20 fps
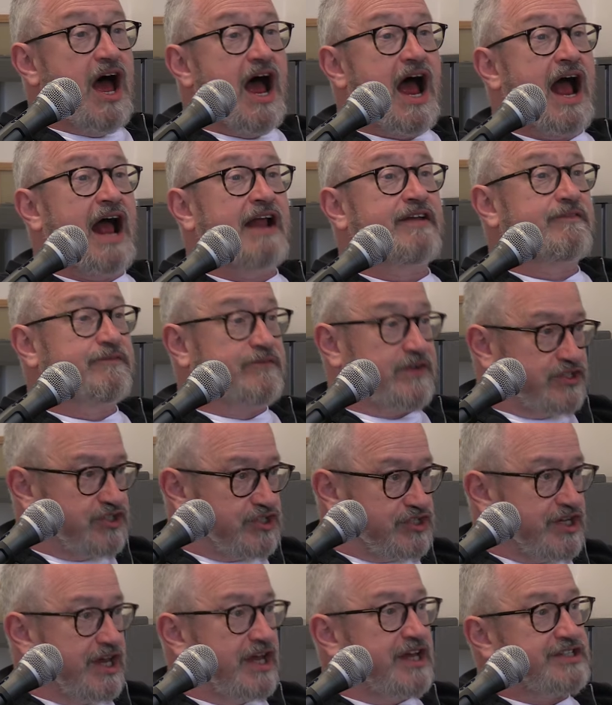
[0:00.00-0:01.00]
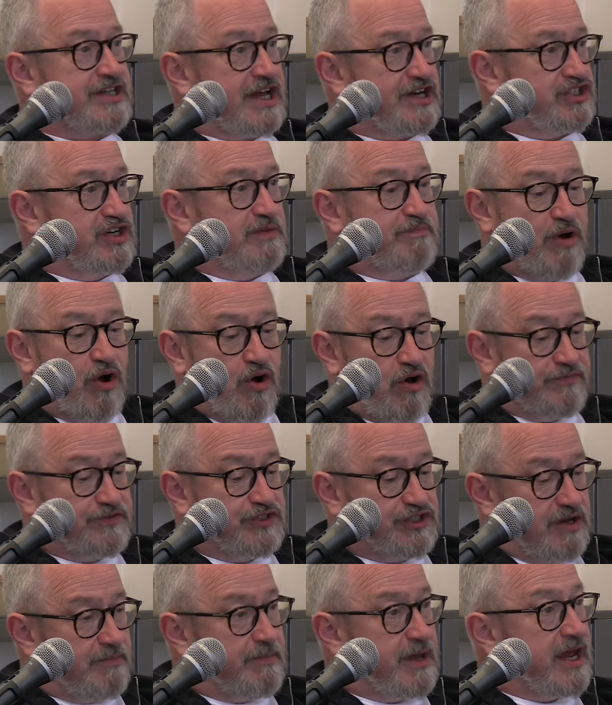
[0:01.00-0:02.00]
And fidgeting is actually part of
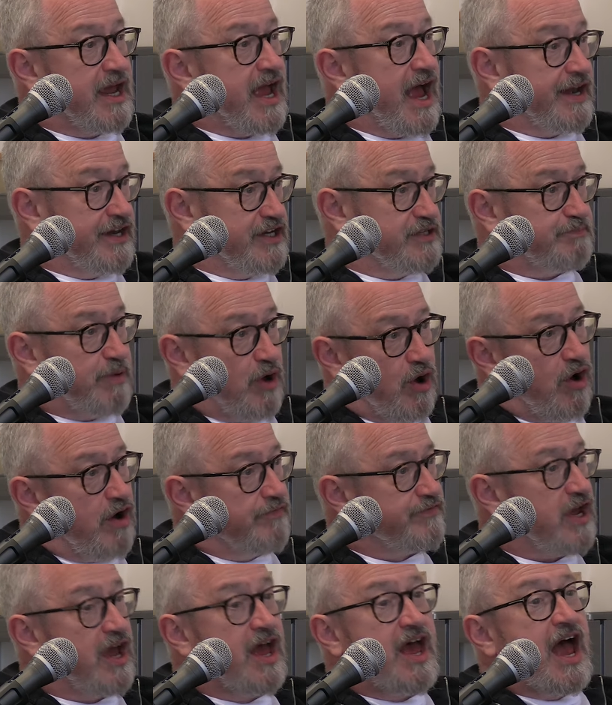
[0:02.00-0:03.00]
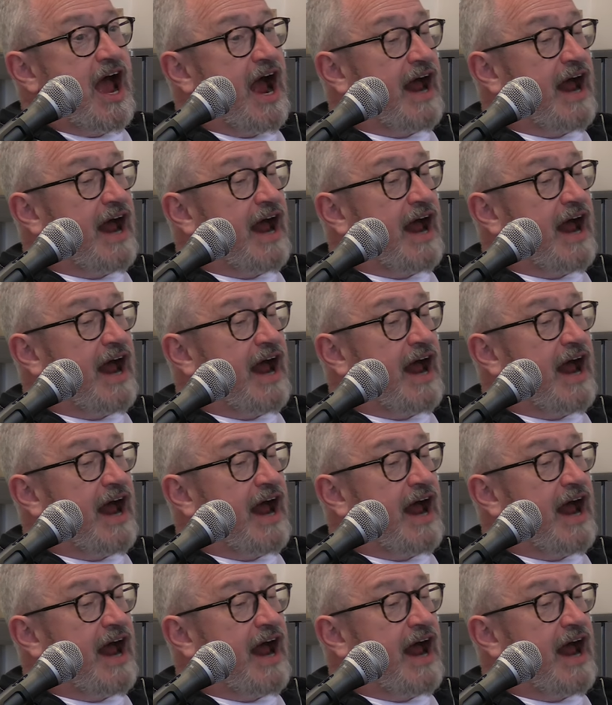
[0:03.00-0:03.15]
stimming, and it's part of there.